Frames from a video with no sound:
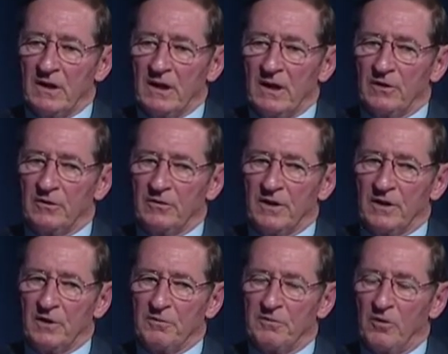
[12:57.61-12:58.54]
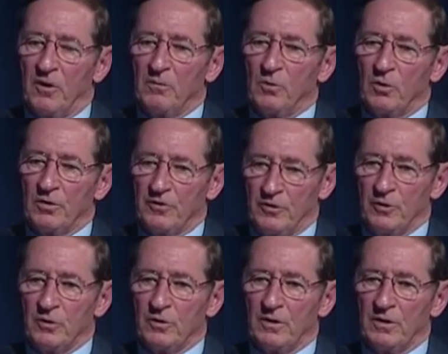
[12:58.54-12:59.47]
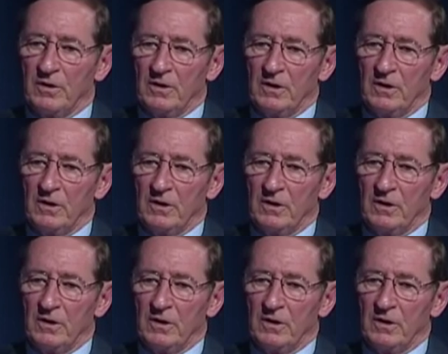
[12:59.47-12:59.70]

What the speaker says: is, you know, far more attuned